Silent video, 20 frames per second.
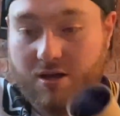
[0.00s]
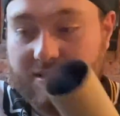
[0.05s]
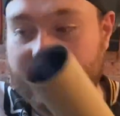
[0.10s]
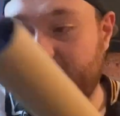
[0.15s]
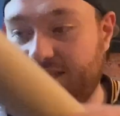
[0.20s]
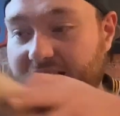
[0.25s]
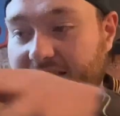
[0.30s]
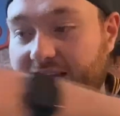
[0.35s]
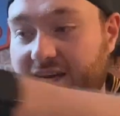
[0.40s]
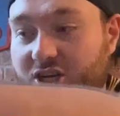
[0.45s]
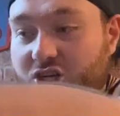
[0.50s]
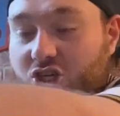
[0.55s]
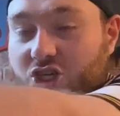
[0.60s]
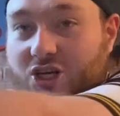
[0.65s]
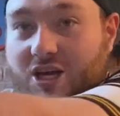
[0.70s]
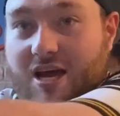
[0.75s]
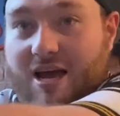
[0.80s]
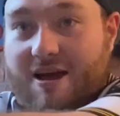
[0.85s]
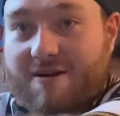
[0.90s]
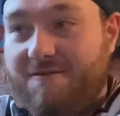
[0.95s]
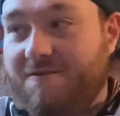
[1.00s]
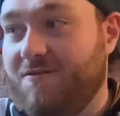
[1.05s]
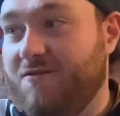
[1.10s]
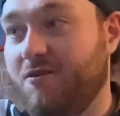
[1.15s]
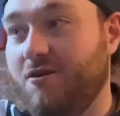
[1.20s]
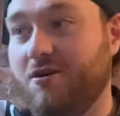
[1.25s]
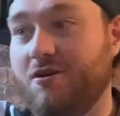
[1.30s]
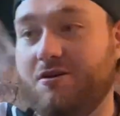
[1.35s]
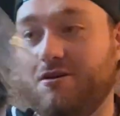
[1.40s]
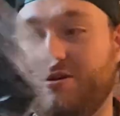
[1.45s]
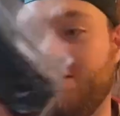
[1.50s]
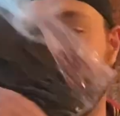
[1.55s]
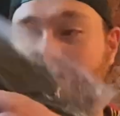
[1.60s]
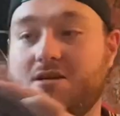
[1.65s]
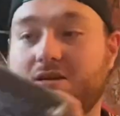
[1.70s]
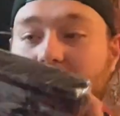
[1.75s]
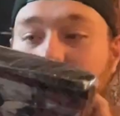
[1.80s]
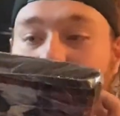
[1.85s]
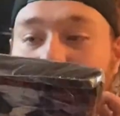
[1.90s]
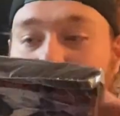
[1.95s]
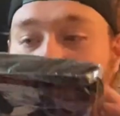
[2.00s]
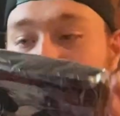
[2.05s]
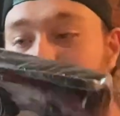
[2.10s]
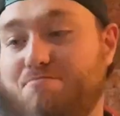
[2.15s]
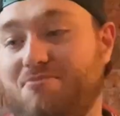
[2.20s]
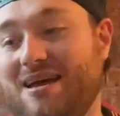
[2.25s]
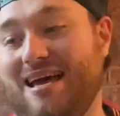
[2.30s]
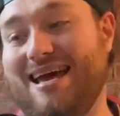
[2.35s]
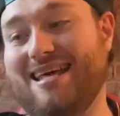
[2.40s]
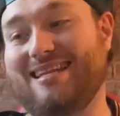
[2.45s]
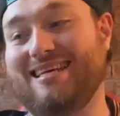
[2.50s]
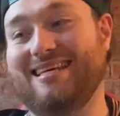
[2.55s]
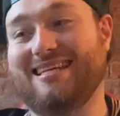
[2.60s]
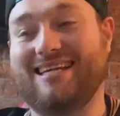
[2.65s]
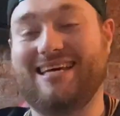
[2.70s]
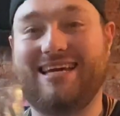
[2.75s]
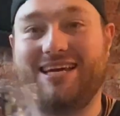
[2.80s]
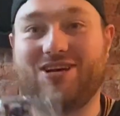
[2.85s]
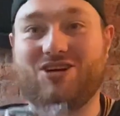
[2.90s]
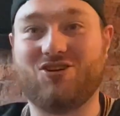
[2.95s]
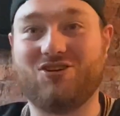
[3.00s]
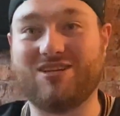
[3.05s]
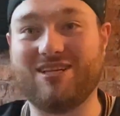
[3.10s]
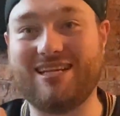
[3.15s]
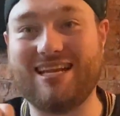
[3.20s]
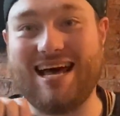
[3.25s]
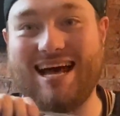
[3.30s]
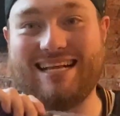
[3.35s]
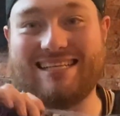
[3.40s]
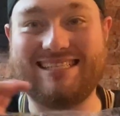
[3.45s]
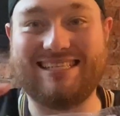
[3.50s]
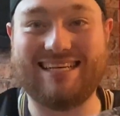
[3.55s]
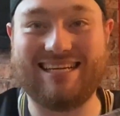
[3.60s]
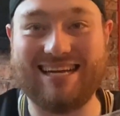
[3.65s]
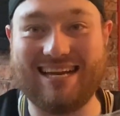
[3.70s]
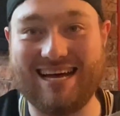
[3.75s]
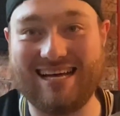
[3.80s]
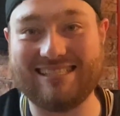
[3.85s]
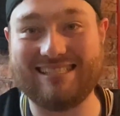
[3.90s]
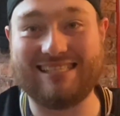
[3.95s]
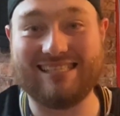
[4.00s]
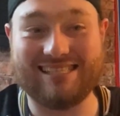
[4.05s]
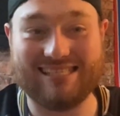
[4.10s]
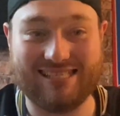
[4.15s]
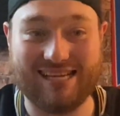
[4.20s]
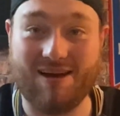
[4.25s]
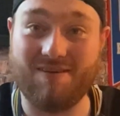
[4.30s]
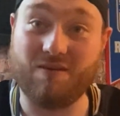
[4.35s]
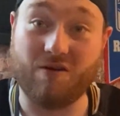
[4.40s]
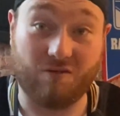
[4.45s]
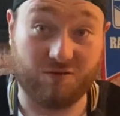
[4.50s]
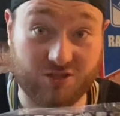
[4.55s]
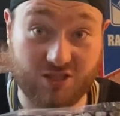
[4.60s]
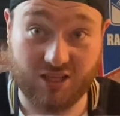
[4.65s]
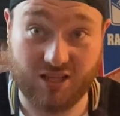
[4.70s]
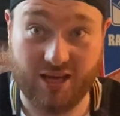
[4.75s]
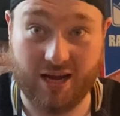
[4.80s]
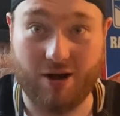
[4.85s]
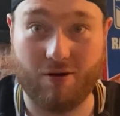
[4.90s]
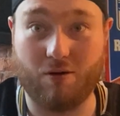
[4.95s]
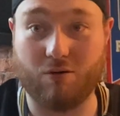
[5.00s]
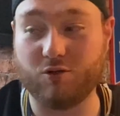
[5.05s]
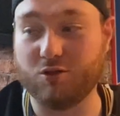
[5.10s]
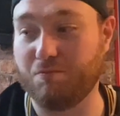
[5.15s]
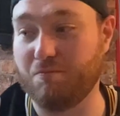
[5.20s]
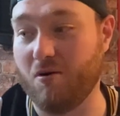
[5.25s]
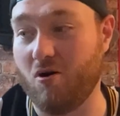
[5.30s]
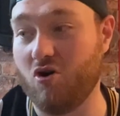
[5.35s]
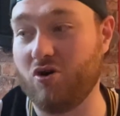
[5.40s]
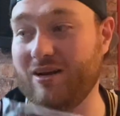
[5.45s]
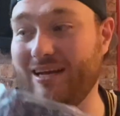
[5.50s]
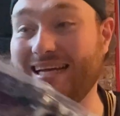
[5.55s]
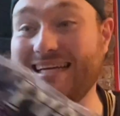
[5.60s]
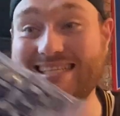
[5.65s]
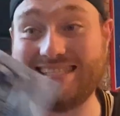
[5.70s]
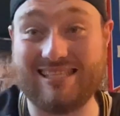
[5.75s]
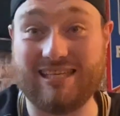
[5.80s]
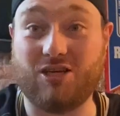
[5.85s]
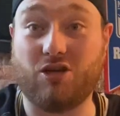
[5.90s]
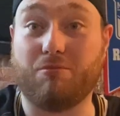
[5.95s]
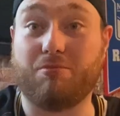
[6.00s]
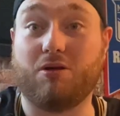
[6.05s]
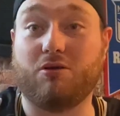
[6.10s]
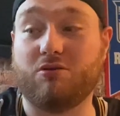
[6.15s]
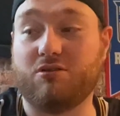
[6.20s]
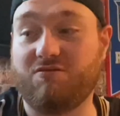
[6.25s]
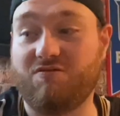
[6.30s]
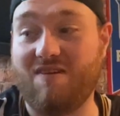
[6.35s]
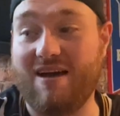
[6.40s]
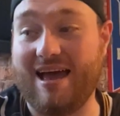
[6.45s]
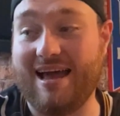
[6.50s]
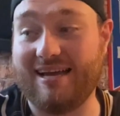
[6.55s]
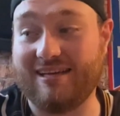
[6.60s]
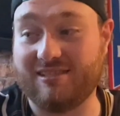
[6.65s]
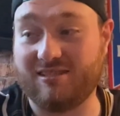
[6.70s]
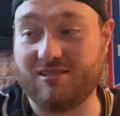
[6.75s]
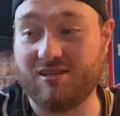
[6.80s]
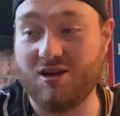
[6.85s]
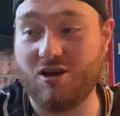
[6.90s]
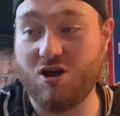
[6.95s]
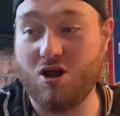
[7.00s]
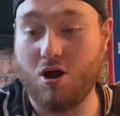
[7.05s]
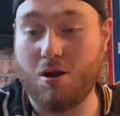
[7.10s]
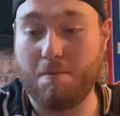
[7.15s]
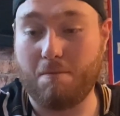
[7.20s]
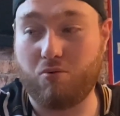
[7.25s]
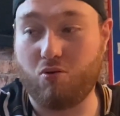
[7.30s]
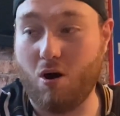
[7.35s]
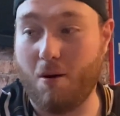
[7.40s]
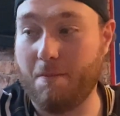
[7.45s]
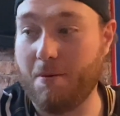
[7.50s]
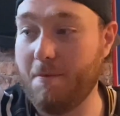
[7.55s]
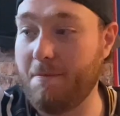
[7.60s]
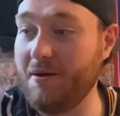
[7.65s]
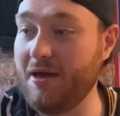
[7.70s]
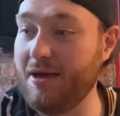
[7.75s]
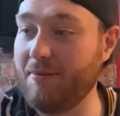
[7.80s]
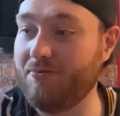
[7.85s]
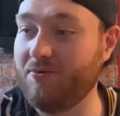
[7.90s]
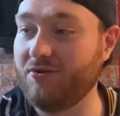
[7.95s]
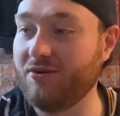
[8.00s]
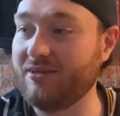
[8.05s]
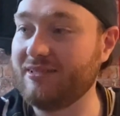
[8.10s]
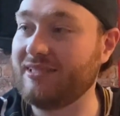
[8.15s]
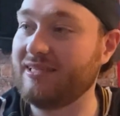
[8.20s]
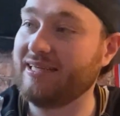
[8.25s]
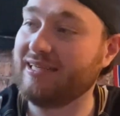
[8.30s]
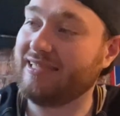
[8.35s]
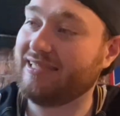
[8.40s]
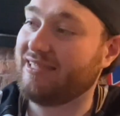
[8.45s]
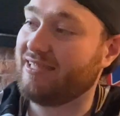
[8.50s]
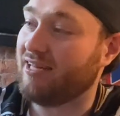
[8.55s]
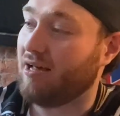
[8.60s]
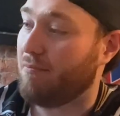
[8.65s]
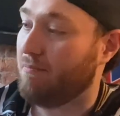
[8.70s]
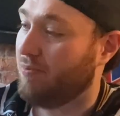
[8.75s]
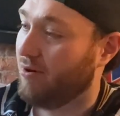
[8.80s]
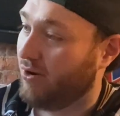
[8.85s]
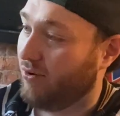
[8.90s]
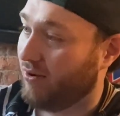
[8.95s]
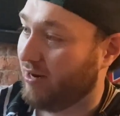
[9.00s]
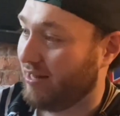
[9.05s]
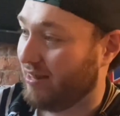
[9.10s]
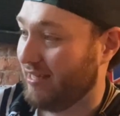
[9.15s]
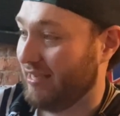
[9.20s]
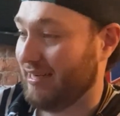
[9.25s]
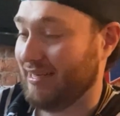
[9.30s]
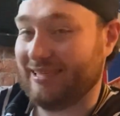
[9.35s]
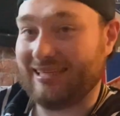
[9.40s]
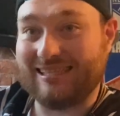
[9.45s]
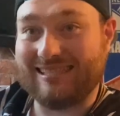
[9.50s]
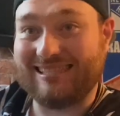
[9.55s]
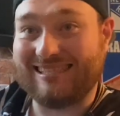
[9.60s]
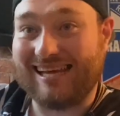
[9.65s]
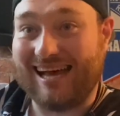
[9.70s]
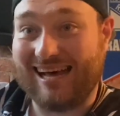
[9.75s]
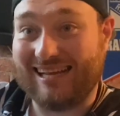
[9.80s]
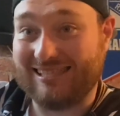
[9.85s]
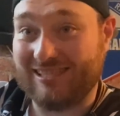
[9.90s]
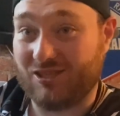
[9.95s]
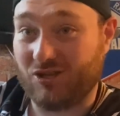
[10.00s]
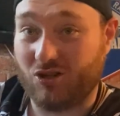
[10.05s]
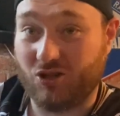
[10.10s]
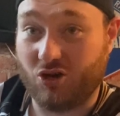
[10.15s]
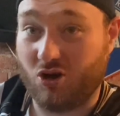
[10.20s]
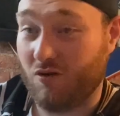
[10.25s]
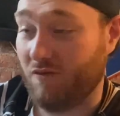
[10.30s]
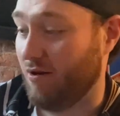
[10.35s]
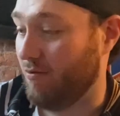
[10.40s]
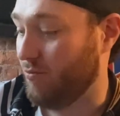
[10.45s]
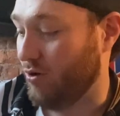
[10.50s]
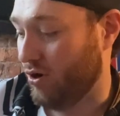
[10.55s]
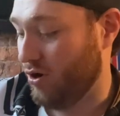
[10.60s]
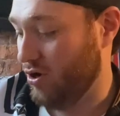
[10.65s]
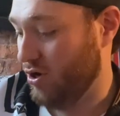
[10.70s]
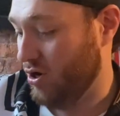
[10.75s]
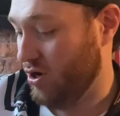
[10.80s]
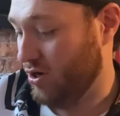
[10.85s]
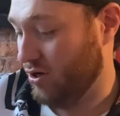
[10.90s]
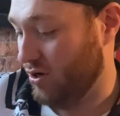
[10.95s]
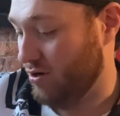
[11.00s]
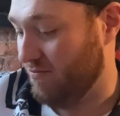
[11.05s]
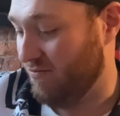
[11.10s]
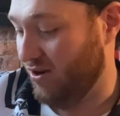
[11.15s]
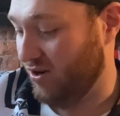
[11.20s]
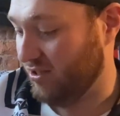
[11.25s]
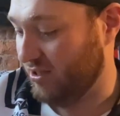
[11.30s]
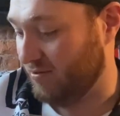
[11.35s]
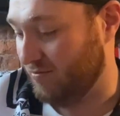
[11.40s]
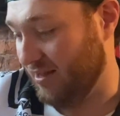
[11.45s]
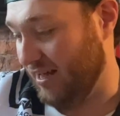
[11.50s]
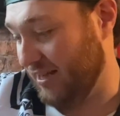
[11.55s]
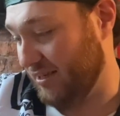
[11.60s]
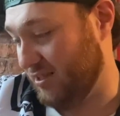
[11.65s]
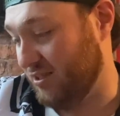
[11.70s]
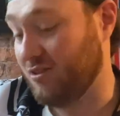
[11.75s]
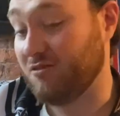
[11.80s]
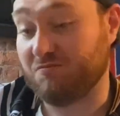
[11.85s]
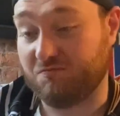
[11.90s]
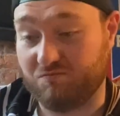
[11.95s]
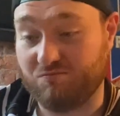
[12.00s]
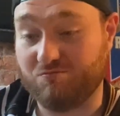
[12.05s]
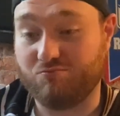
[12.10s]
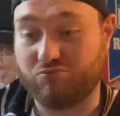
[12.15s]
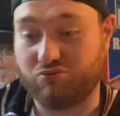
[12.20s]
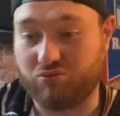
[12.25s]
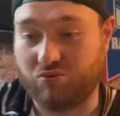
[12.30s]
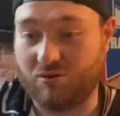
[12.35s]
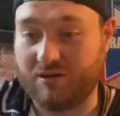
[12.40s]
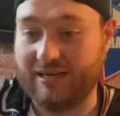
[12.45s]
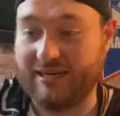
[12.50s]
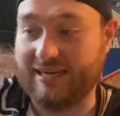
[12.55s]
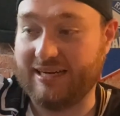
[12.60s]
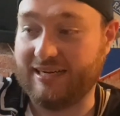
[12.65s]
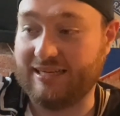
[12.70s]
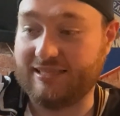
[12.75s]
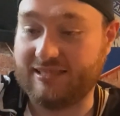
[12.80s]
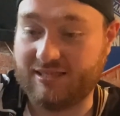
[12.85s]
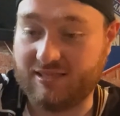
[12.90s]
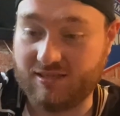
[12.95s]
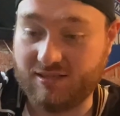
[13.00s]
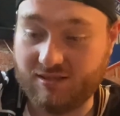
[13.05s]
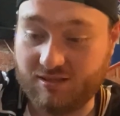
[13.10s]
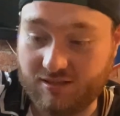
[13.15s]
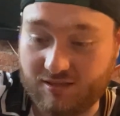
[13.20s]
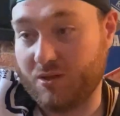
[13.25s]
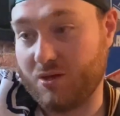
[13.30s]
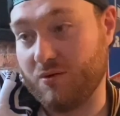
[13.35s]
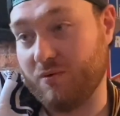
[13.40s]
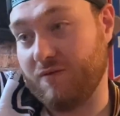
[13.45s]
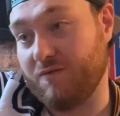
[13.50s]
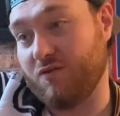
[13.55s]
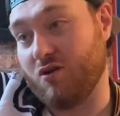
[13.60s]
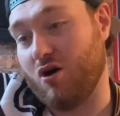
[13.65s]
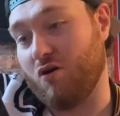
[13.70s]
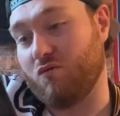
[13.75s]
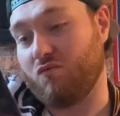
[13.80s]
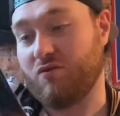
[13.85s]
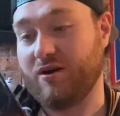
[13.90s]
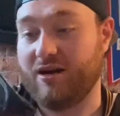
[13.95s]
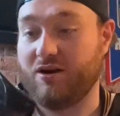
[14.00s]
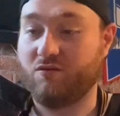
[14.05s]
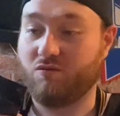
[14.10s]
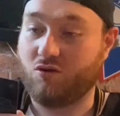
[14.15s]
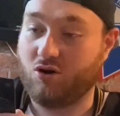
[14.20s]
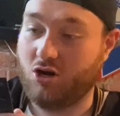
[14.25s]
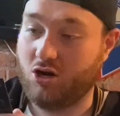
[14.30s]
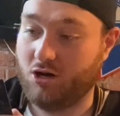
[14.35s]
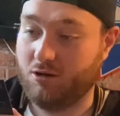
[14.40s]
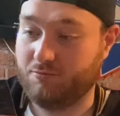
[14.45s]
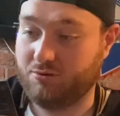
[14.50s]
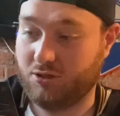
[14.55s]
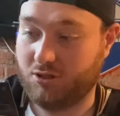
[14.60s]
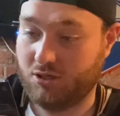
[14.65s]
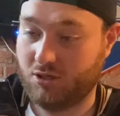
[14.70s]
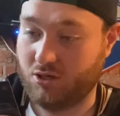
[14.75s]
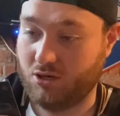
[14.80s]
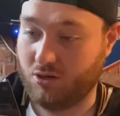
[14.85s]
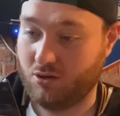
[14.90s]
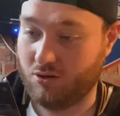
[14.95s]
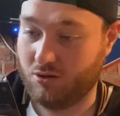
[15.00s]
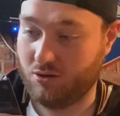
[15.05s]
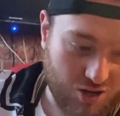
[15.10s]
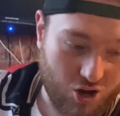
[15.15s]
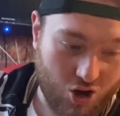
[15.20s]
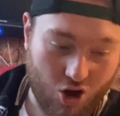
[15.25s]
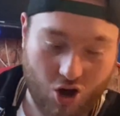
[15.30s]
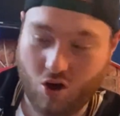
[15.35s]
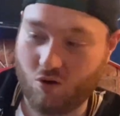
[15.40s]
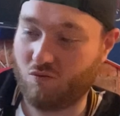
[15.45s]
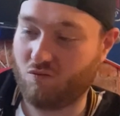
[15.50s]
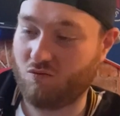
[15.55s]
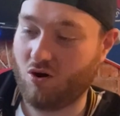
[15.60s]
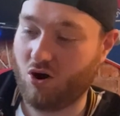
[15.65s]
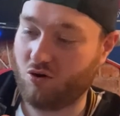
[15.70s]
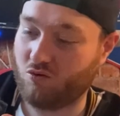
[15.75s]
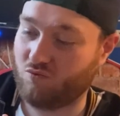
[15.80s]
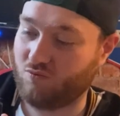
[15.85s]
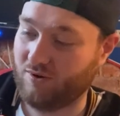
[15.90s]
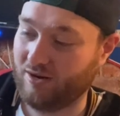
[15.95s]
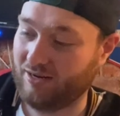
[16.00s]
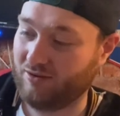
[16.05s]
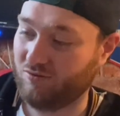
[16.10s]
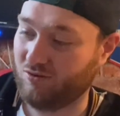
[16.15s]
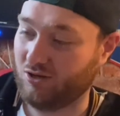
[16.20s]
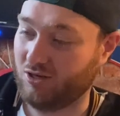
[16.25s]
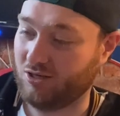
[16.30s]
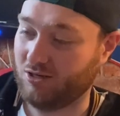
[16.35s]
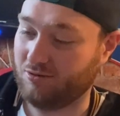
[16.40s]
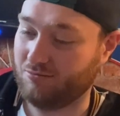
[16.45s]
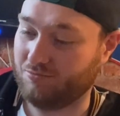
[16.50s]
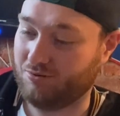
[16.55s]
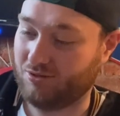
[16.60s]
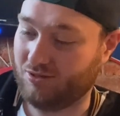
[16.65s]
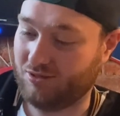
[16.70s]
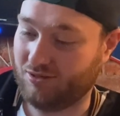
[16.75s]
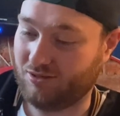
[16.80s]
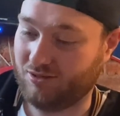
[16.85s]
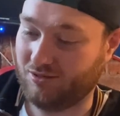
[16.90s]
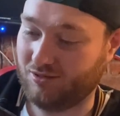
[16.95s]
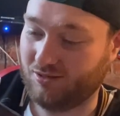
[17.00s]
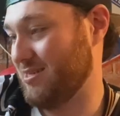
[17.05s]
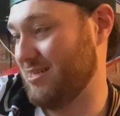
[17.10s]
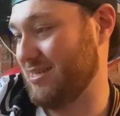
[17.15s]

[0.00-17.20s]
t-shirt for Barely Legal 1997, obviously the year I was born. ECW's first proper pay-per-view. You'll see Sabu, and I think Taz is on the cover. I'm not. Unbox it, that's pretty decent. We've got ring ropes, hot rod ring ropes,